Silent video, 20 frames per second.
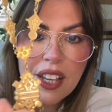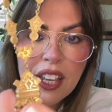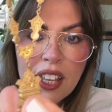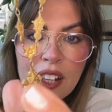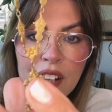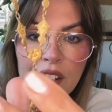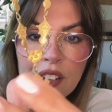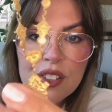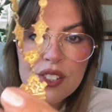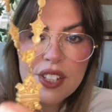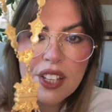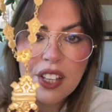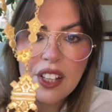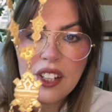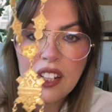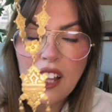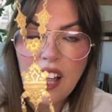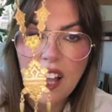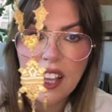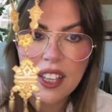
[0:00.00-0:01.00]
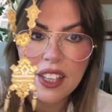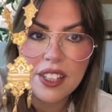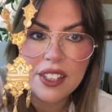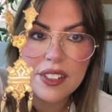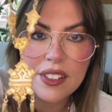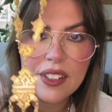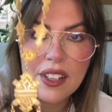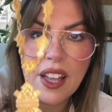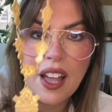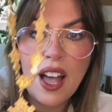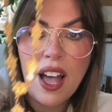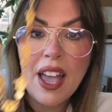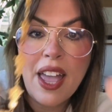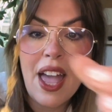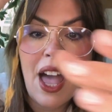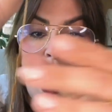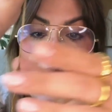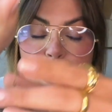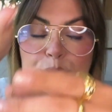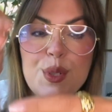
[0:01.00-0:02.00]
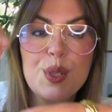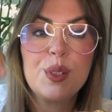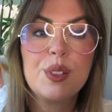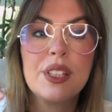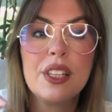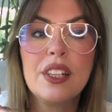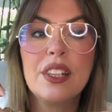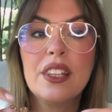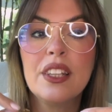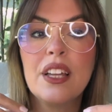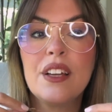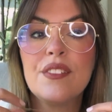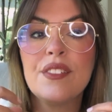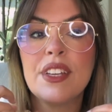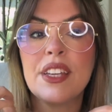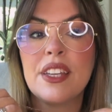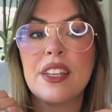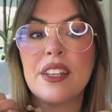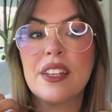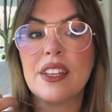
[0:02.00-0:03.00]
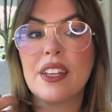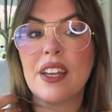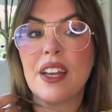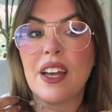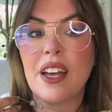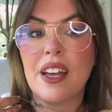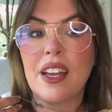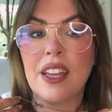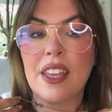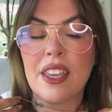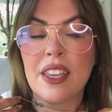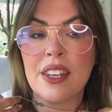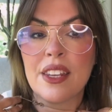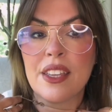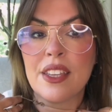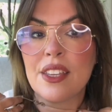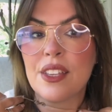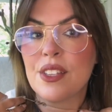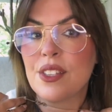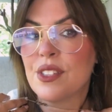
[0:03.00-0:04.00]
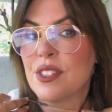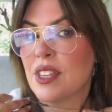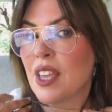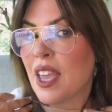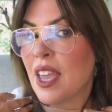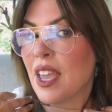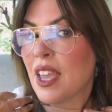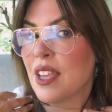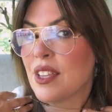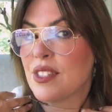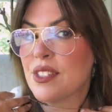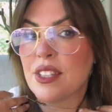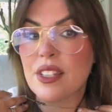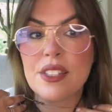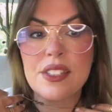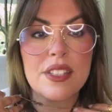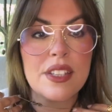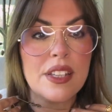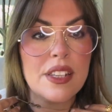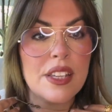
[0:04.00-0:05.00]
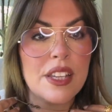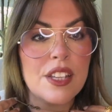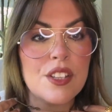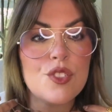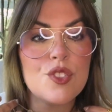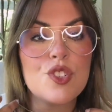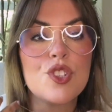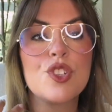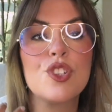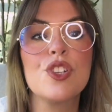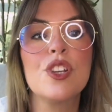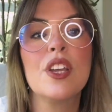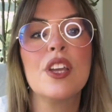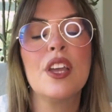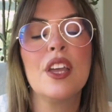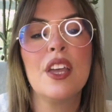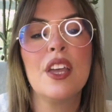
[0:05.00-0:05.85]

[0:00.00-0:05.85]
It looks like a locket. I absolutely love it. It is a 16-inch